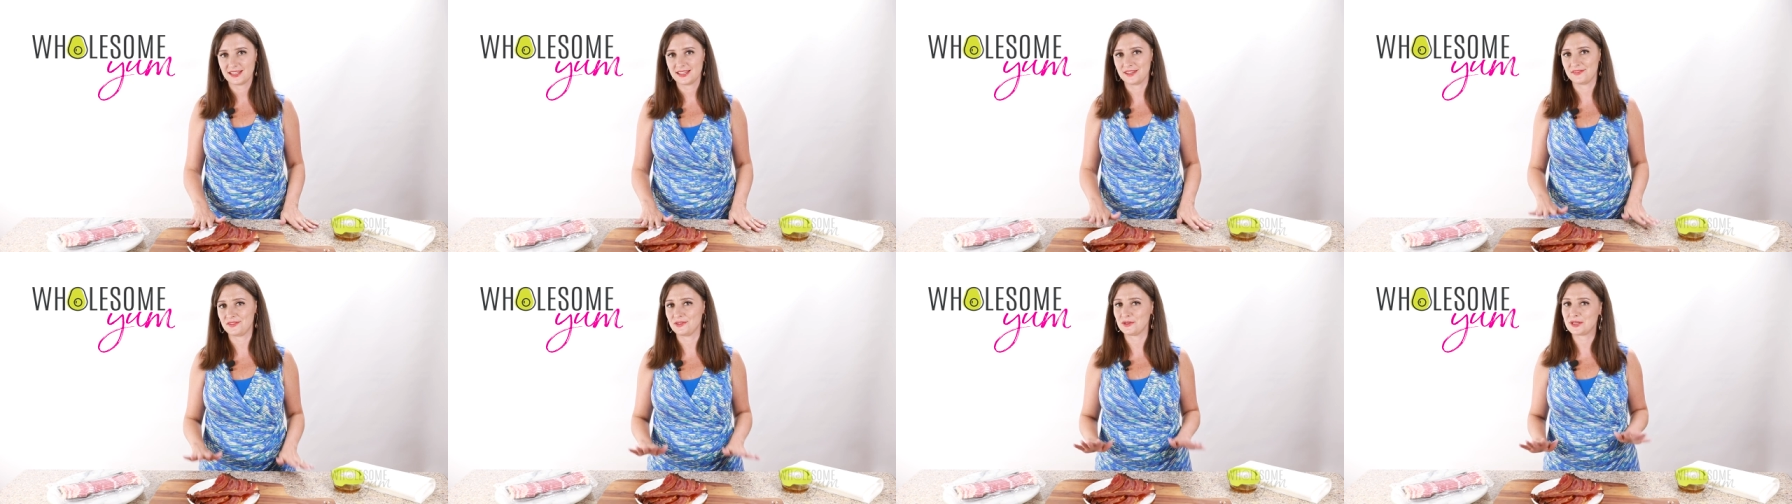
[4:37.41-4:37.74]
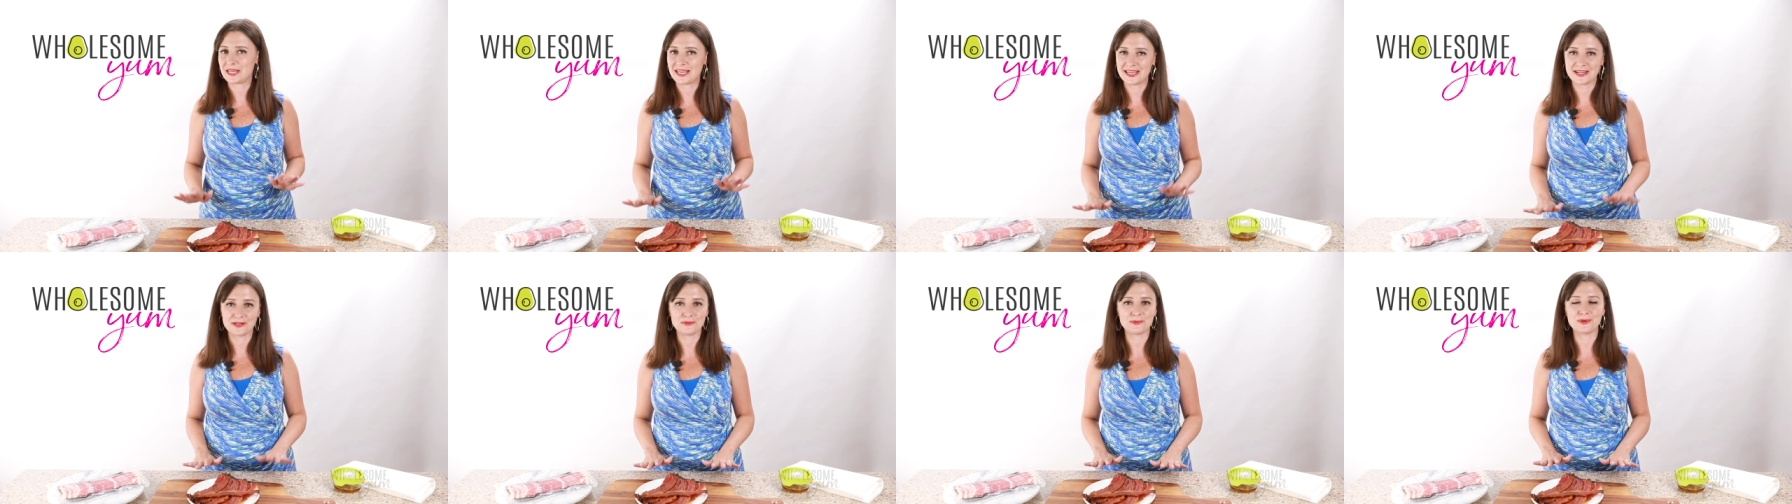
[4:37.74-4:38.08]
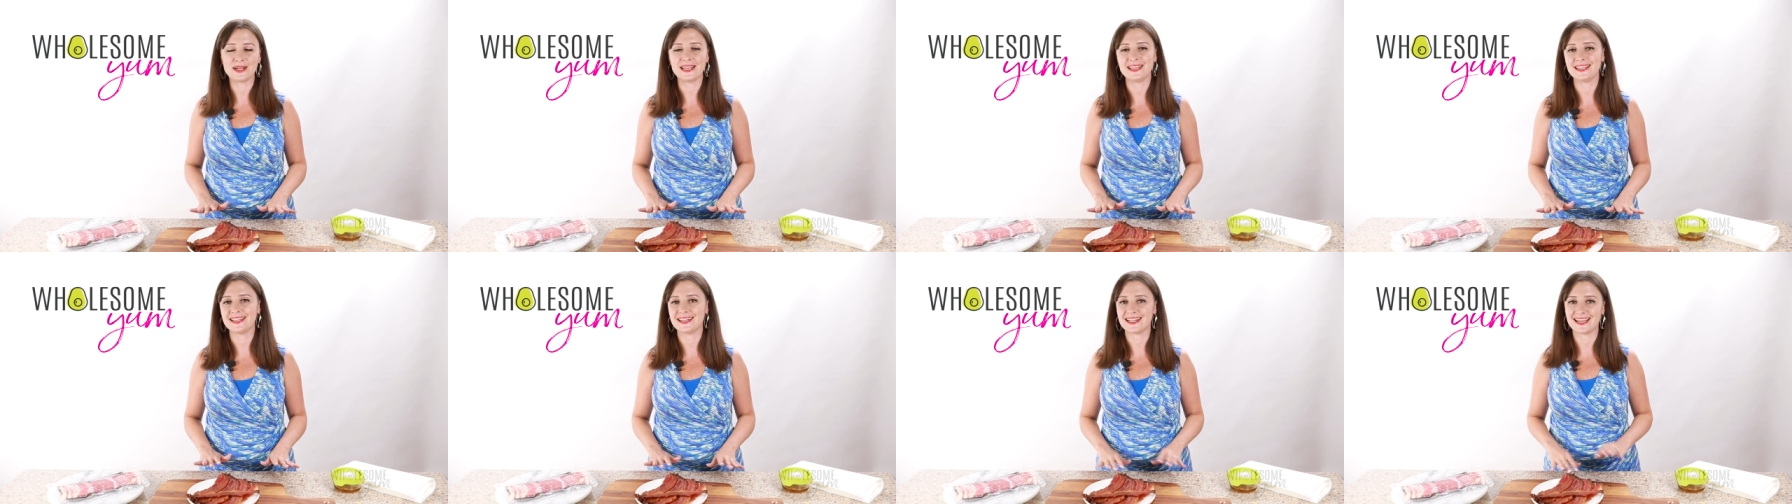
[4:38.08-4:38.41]
If you can't
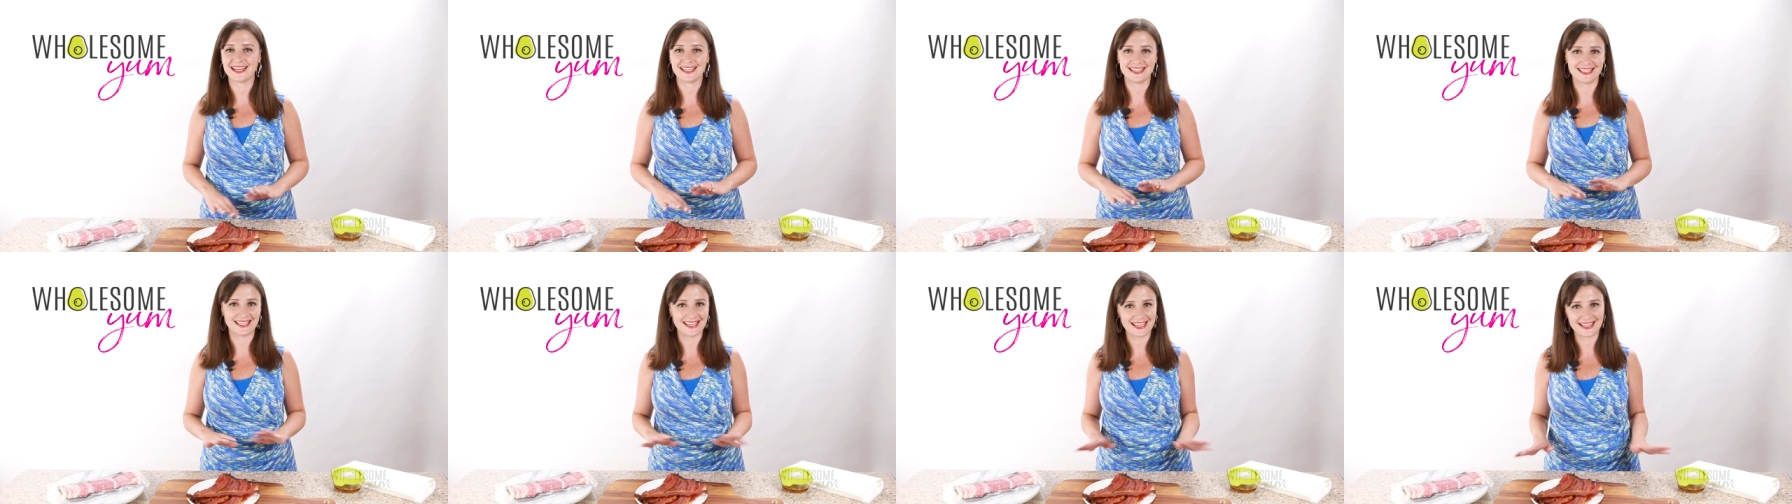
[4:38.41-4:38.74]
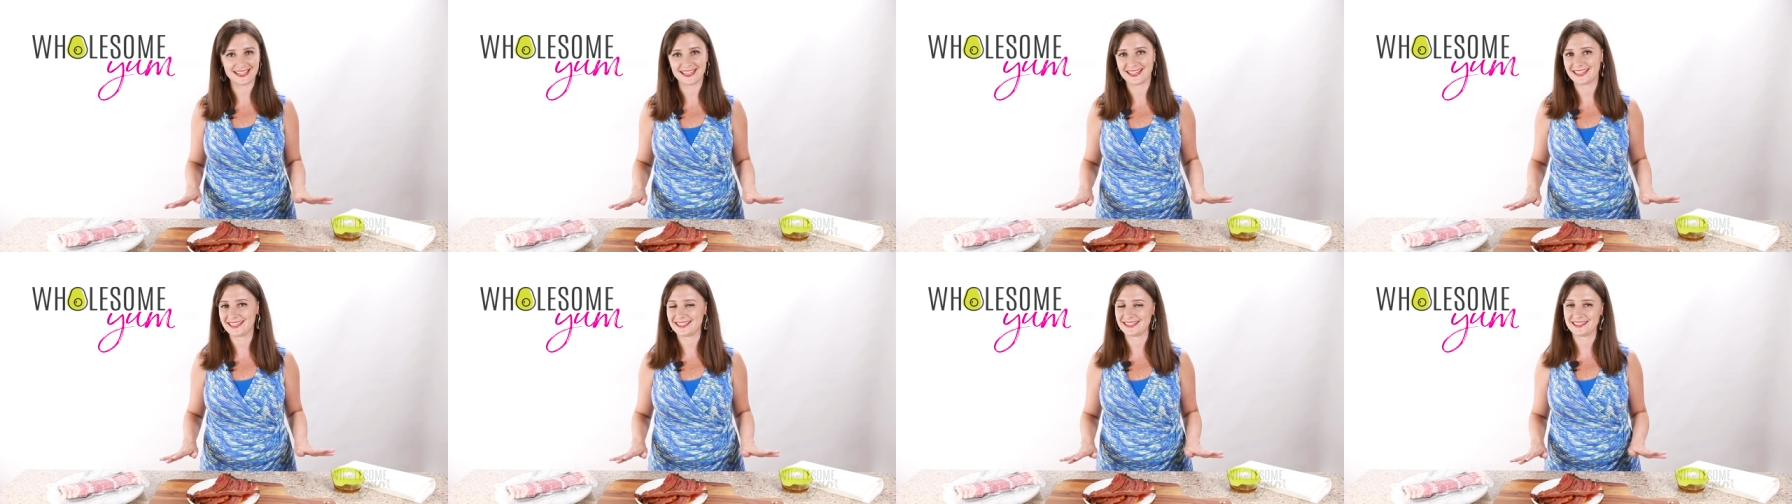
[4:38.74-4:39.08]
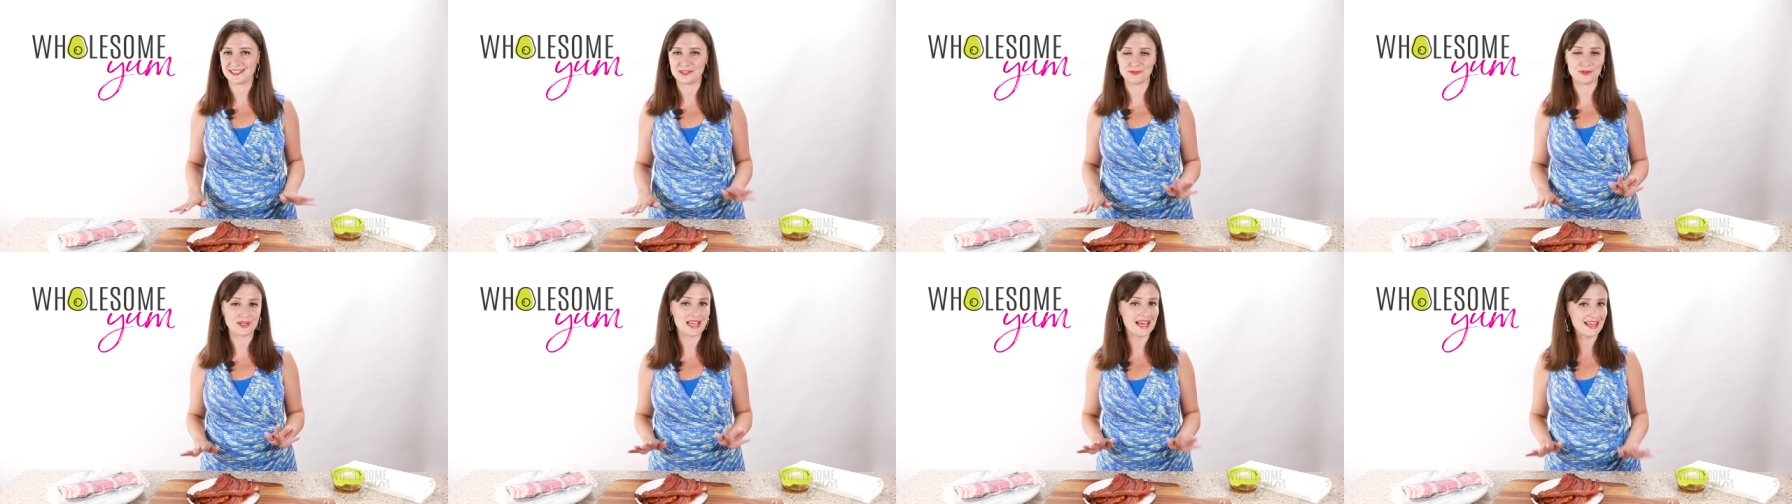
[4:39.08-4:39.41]
wait, I get it.
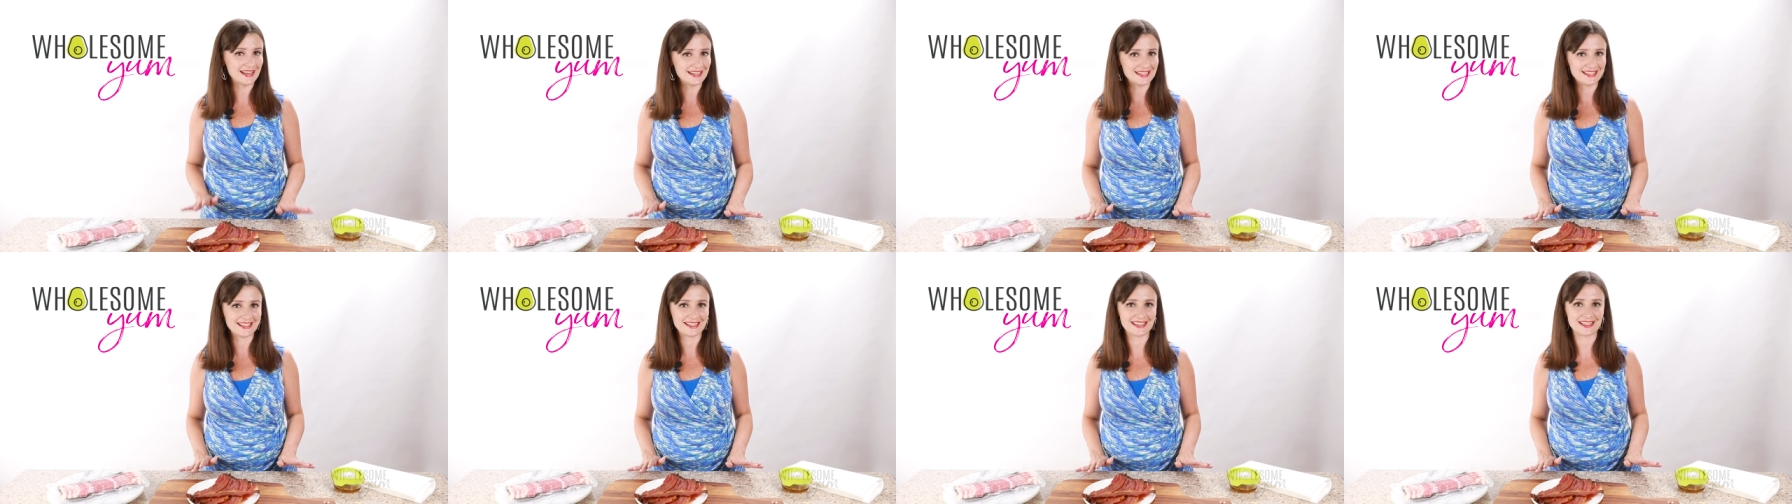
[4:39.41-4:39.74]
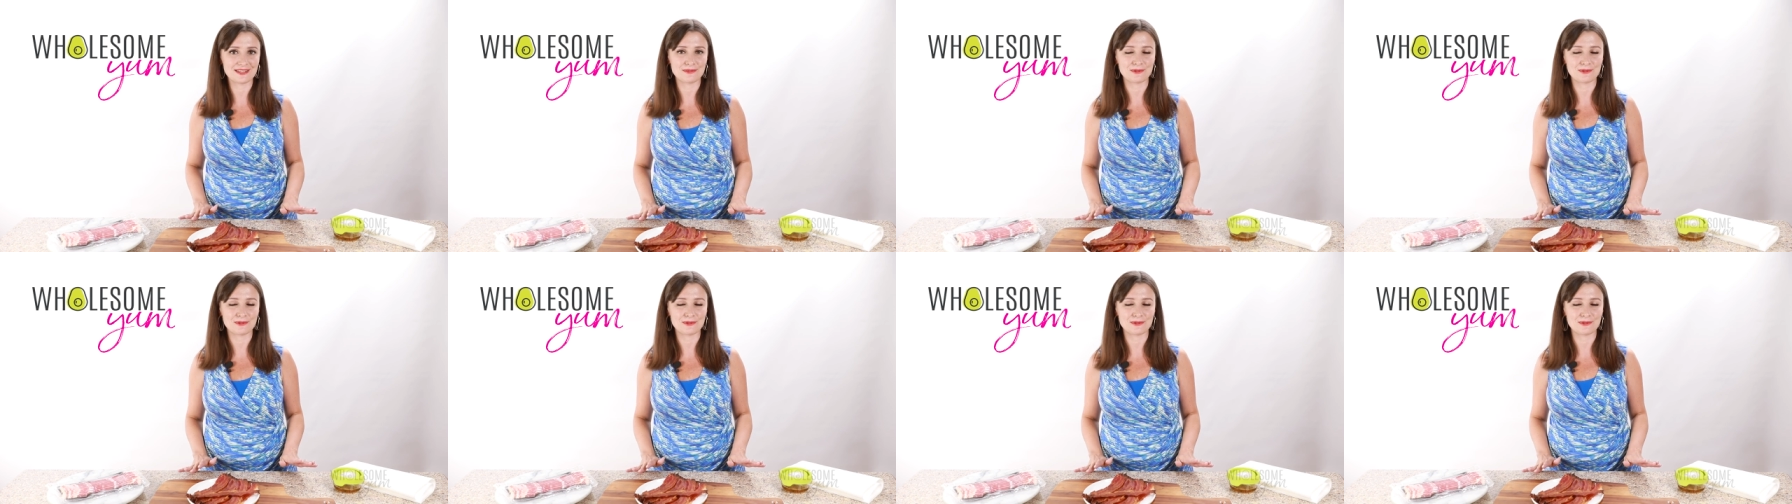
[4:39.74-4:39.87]
You can dig